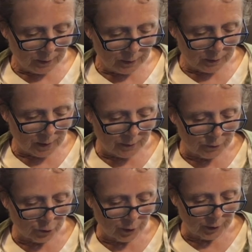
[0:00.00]

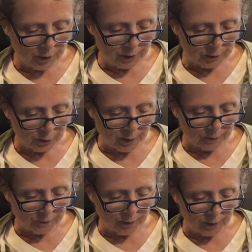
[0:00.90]
Lovejoy called
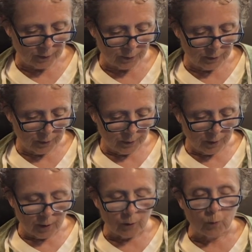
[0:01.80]
Grandfather
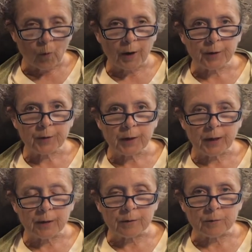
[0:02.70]
the Water
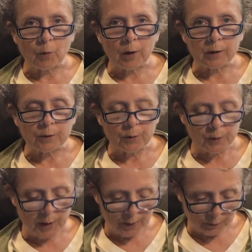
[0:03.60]
King of Waldo
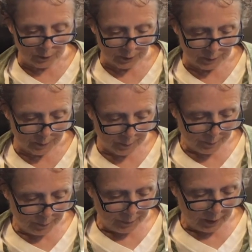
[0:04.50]
County
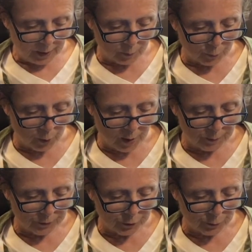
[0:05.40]
and
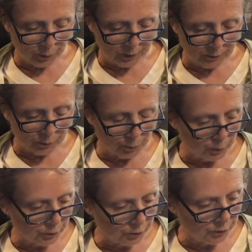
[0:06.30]
promised to bring us a
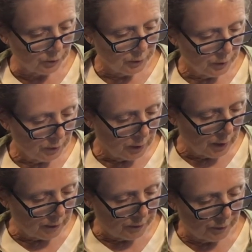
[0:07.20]
bushel
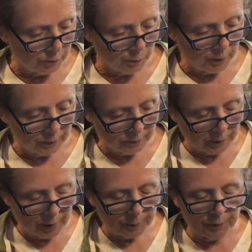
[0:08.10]
of his best
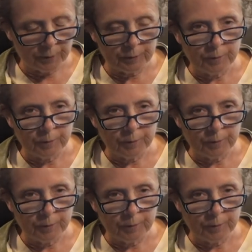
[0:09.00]
apples.